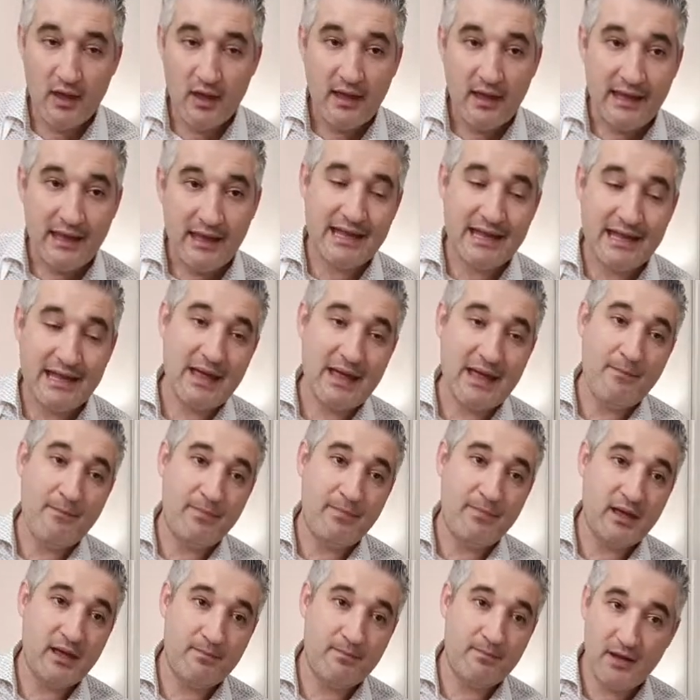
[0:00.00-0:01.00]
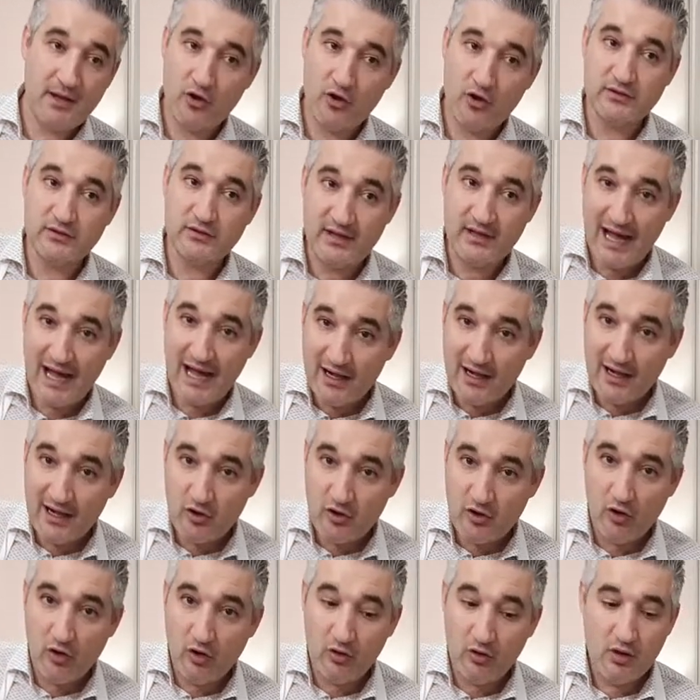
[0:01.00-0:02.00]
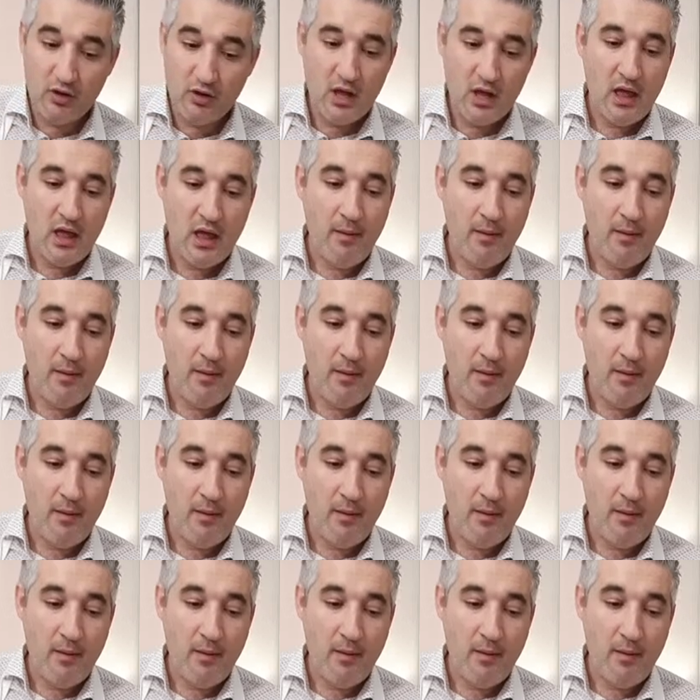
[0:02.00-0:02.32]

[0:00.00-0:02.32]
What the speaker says: It can be because of the alcohol,